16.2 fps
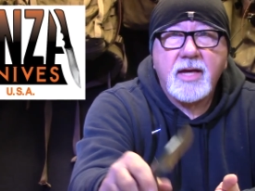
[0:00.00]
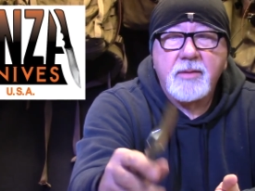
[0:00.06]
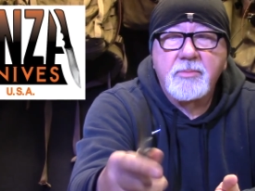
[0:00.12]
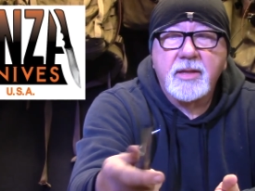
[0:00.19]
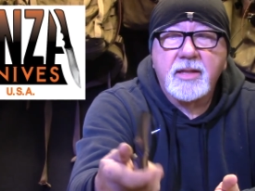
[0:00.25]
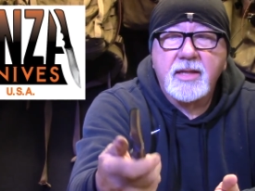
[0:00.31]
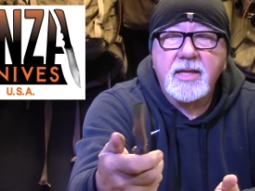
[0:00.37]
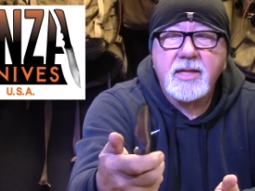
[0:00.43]
I
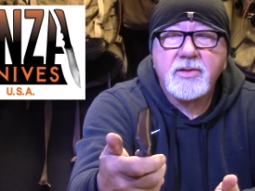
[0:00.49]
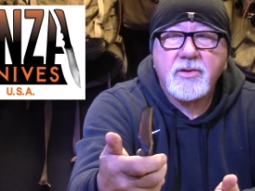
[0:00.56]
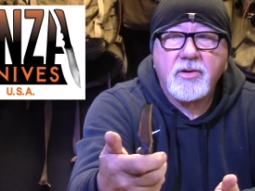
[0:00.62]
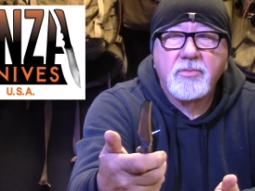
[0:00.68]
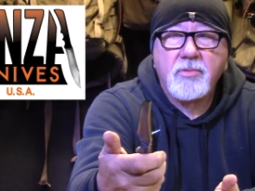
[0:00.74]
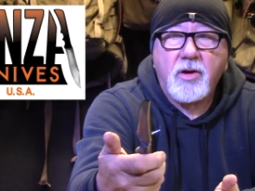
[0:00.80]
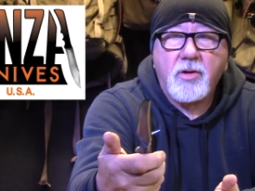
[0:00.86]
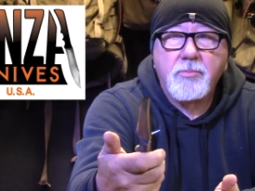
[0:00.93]
mean, these
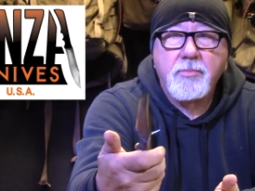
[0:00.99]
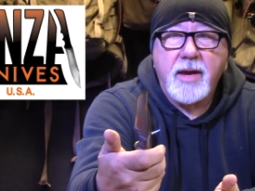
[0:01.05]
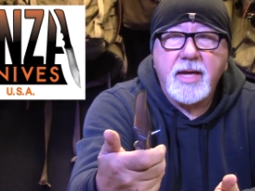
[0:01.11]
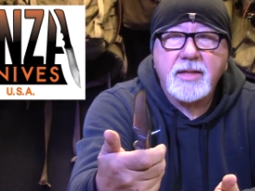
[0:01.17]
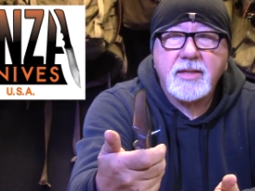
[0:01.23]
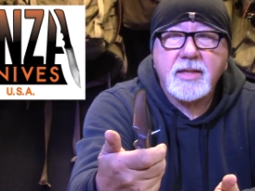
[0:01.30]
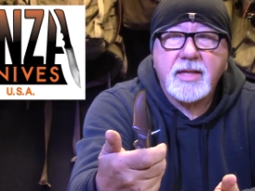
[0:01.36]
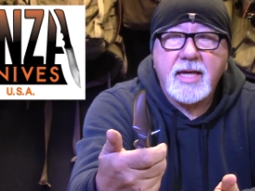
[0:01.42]
are, are
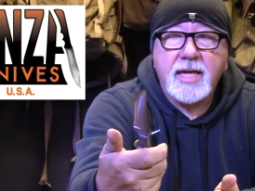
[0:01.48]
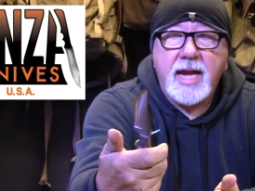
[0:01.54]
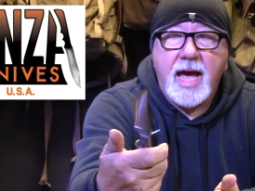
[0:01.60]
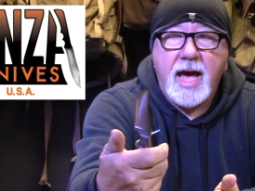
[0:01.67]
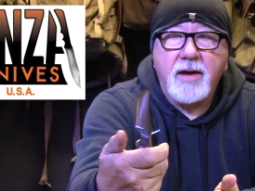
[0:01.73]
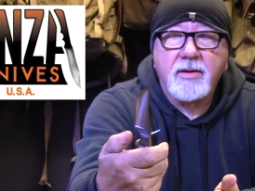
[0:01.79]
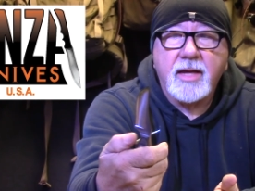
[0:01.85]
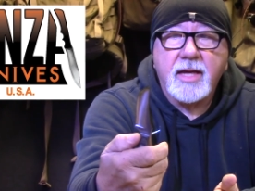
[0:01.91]
made to get
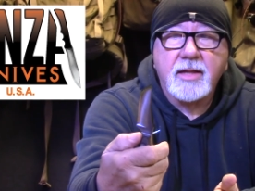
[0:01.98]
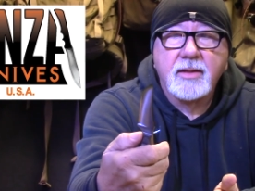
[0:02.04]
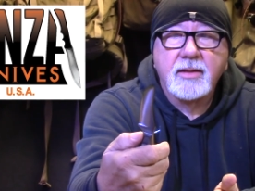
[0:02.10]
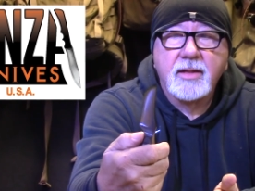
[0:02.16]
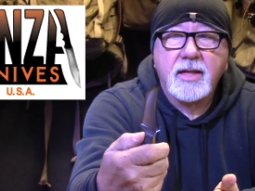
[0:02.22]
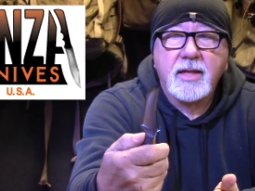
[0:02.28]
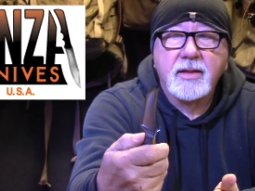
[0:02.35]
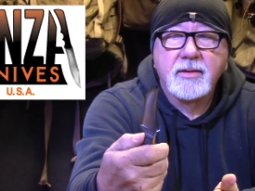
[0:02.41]
out and,
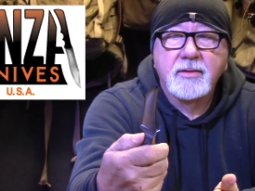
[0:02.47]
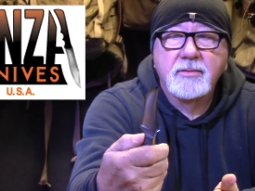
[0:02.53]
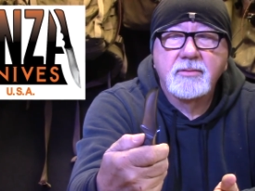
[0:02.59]
and